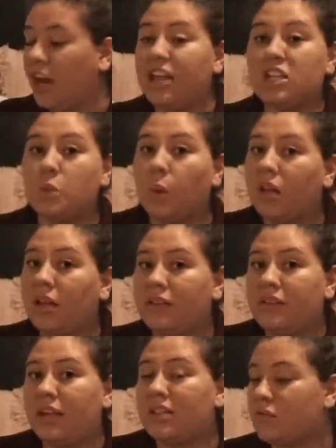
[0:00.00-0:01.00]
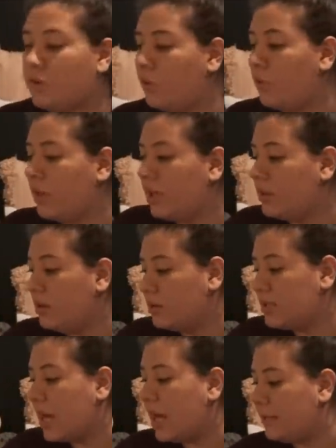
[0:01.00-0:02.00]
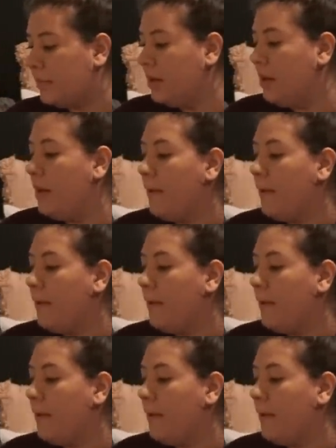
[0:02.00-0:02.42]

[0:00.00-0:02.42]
I dwell on things for a really long time.